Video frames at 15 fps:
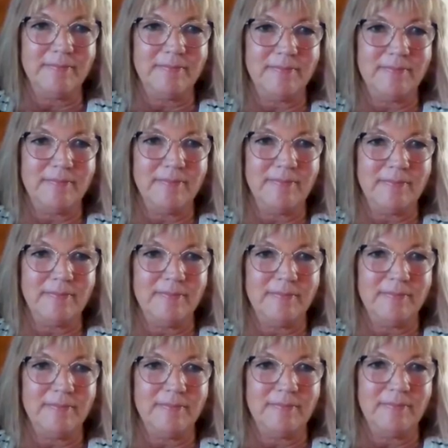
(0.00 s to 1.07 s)

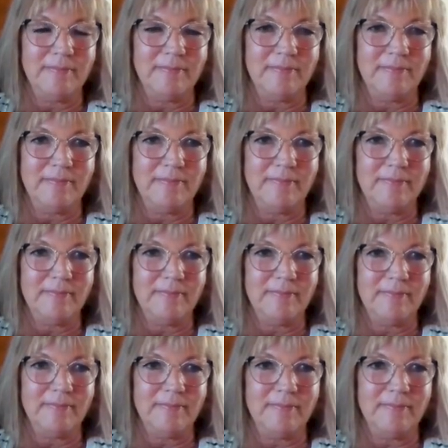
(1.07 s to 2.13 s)

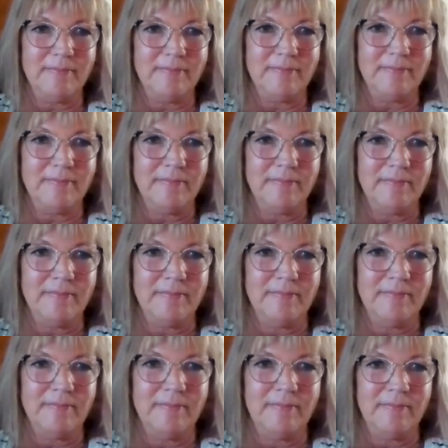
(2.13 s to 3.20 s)

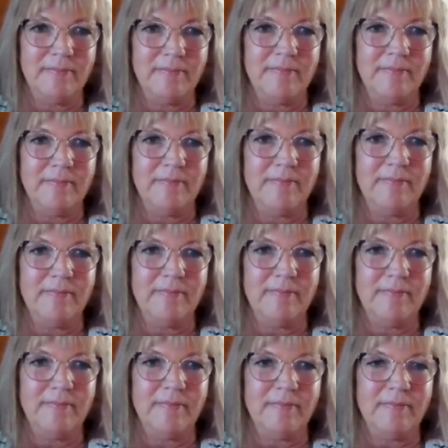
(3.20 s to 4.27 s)

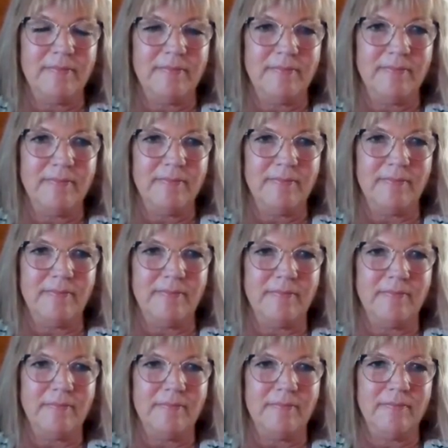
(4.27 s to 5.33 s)

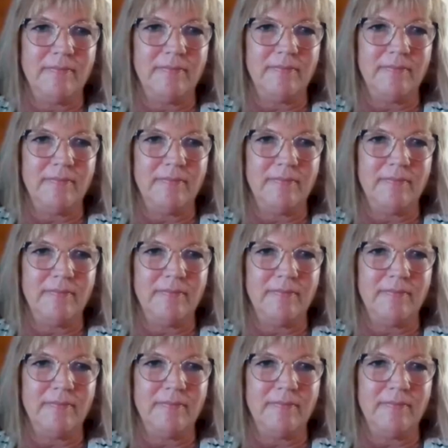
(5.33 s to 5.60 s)
(silent)